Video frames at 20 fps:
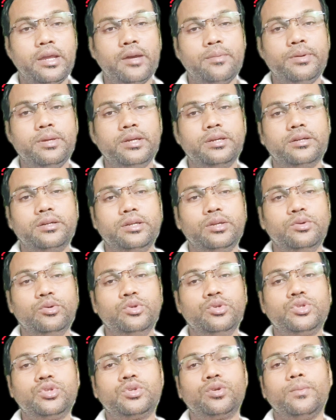have here
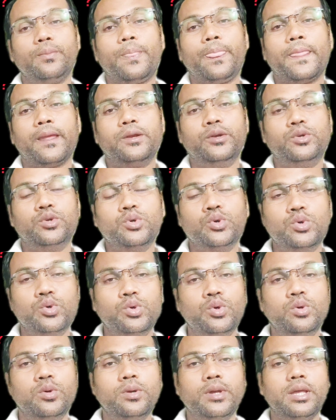used
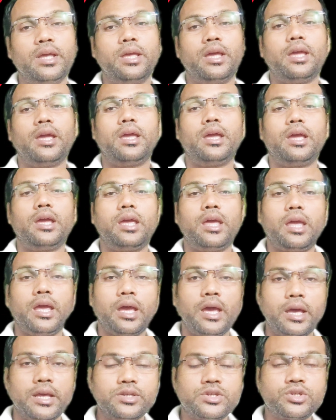do
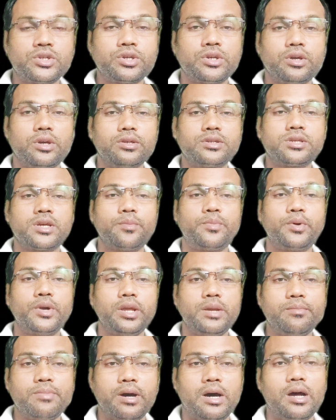as
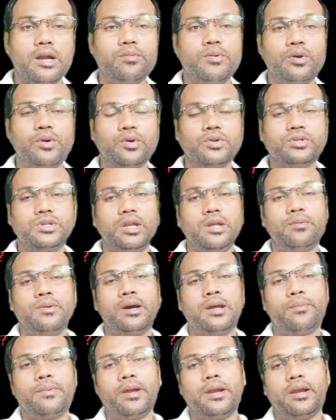supporting verb or auxiliary
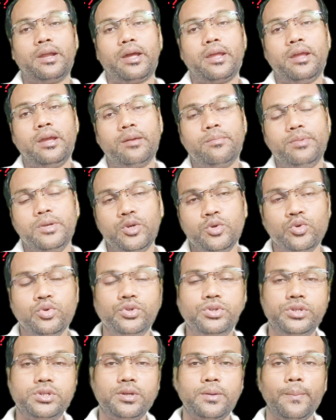verb, and I have
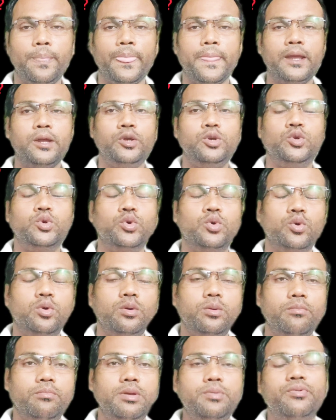used
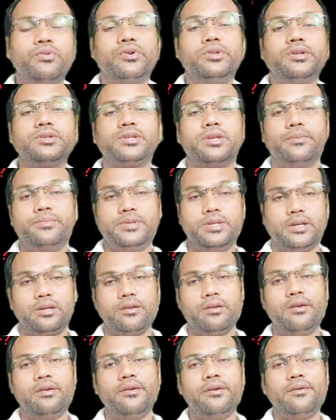do before the subject.
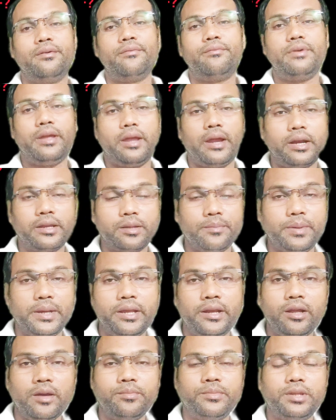At the
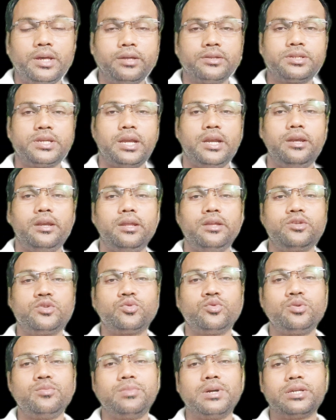beginning of the sentence,
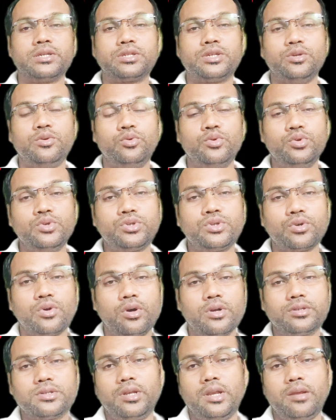we must use
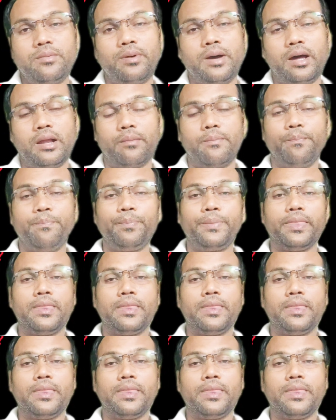auxiliary verb.